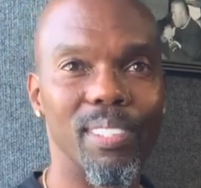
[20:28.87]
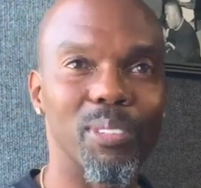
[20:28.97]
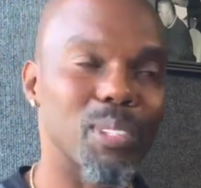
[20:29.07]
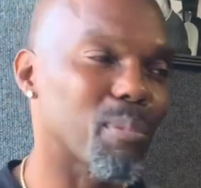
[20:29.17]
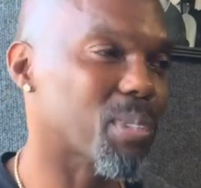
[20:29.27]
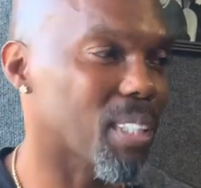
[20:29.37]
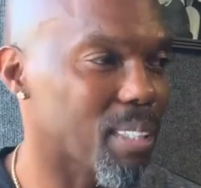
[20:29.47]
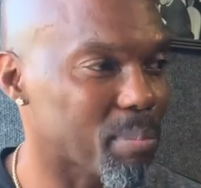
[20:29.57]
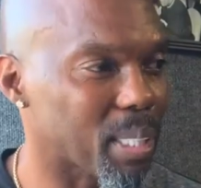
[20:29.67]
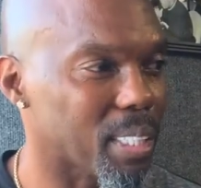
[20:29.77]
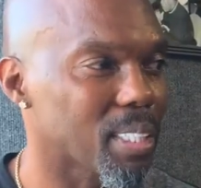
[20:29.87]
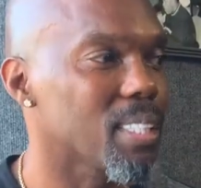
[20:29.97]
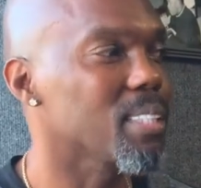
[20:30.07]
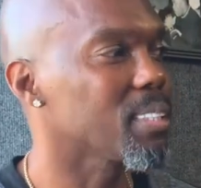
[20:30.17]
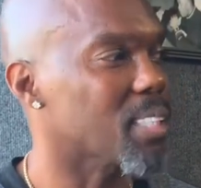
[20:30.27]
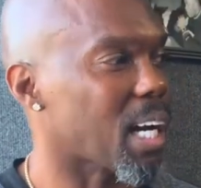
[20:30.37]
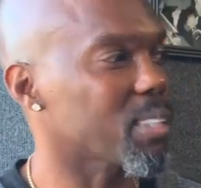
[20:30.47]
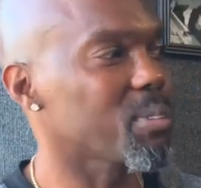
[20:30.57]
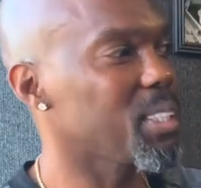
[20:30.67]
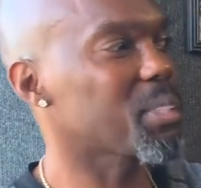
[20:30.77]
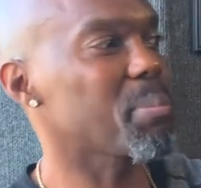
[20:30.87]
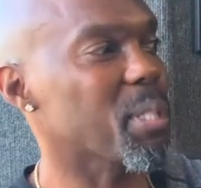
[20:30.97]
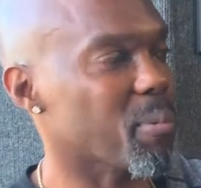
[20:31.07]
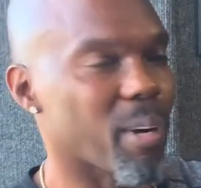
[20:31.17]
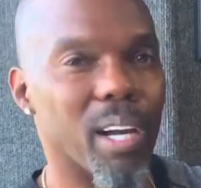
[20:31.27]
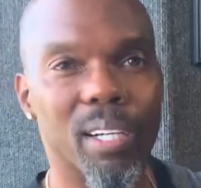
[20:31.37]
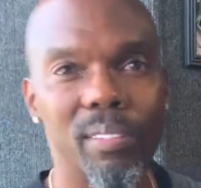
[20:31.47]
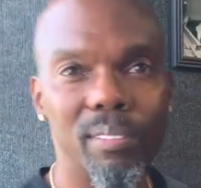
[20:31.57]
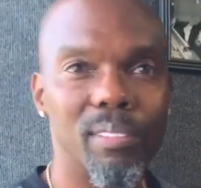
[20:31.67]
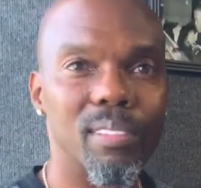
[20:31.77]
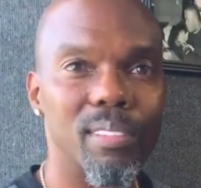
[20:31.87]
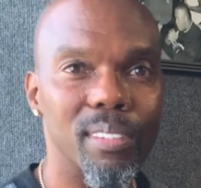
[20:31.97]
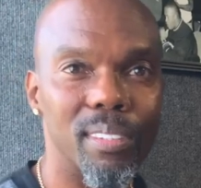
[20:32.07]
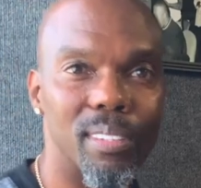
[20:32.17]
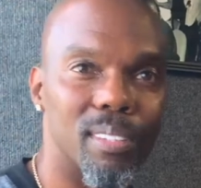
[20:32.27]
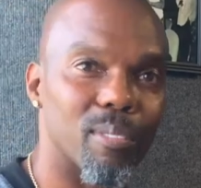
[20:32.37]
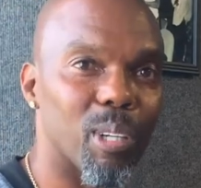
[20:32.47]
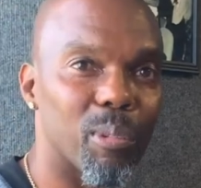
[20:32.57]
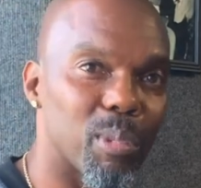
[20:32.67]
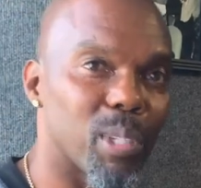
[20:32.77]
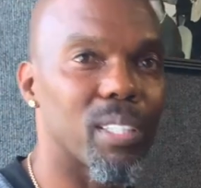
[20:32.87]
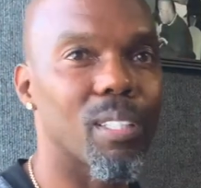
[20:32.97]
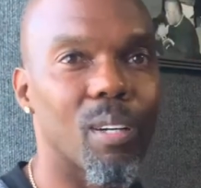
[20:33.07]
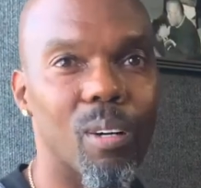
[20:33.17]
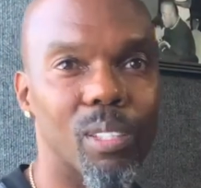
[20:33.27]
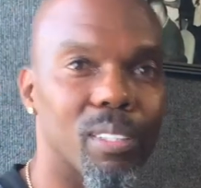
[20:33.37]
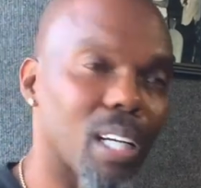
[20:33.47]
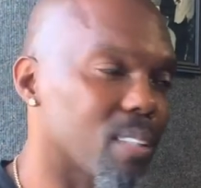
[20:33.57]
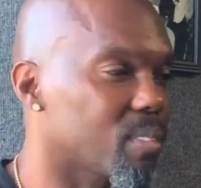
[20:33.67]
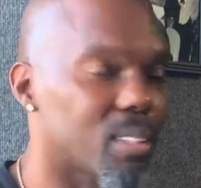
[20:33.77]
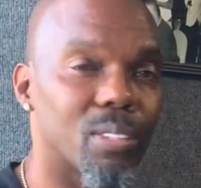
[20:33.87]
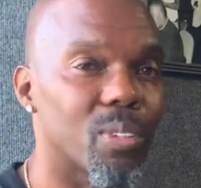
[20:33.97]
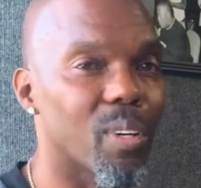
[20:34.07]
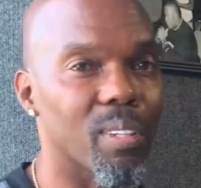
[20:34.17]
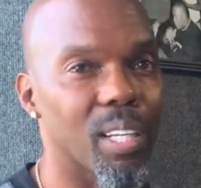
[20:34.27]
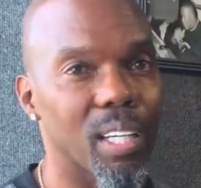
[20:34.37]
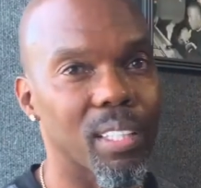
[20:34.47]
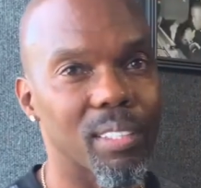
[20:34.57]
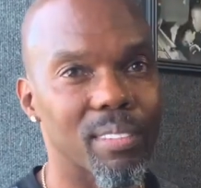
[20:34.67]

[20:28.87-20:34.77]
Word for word: You see what I'm saying? But I don't need to be around where we what yard. I don't need to do all that. Yeah,